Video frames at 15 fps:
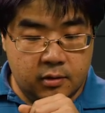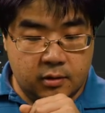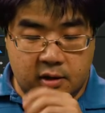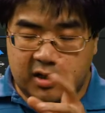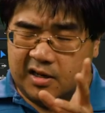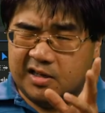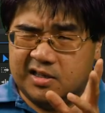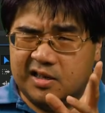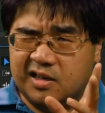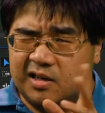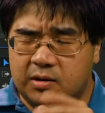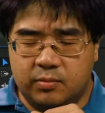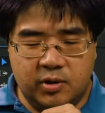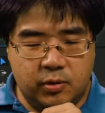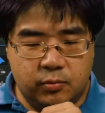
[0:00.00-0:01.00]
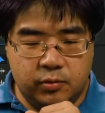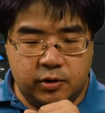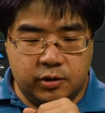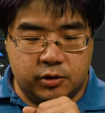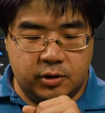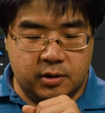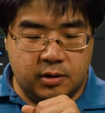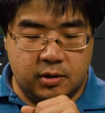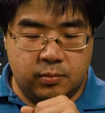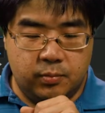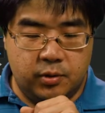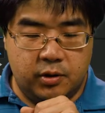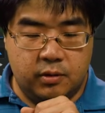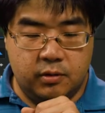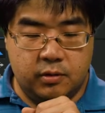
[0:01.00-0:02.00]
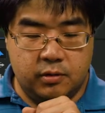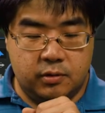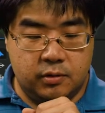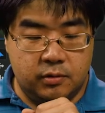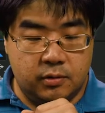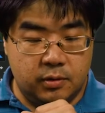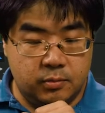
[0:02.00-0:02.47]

Like I said, I'm not really trying to compare the two.